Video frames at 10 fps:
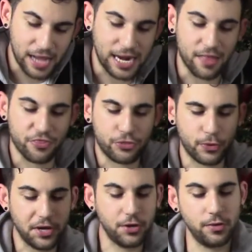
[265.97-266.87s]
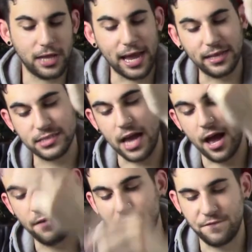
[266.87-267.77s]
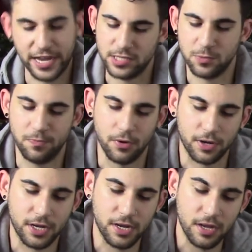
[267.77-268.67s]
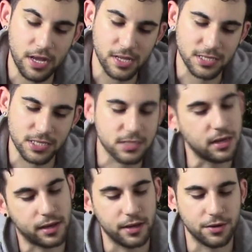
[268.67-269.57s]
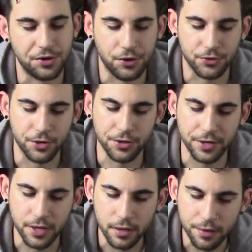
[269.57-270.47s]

I got 3 new likes on Facebook. Suck it, adulthood.